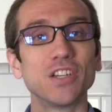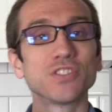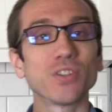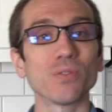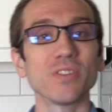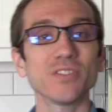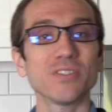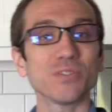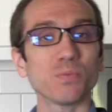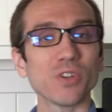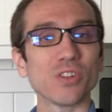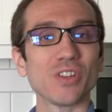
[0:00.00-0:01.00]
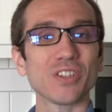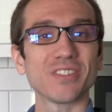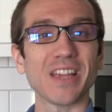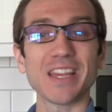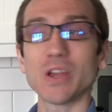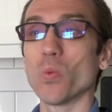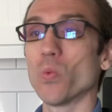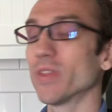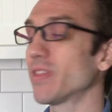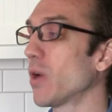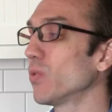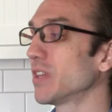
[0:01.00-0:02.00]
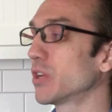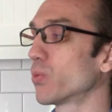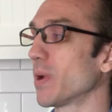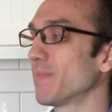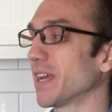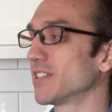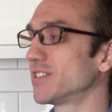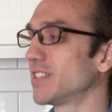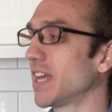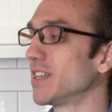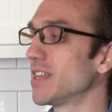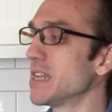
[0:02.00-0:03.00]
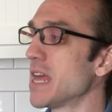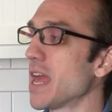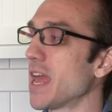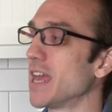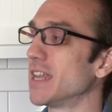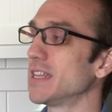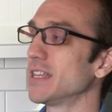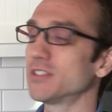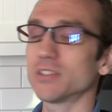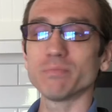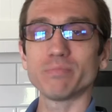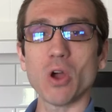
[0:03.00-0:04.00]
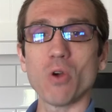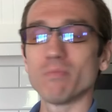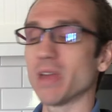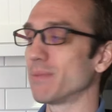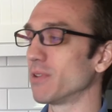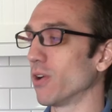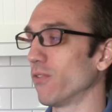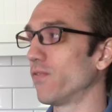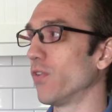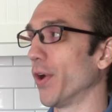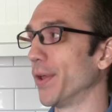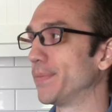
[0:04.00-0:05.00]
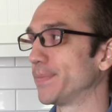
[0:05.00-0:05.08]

So this is what it looks like without the grip extended, and it's about maybe a foot.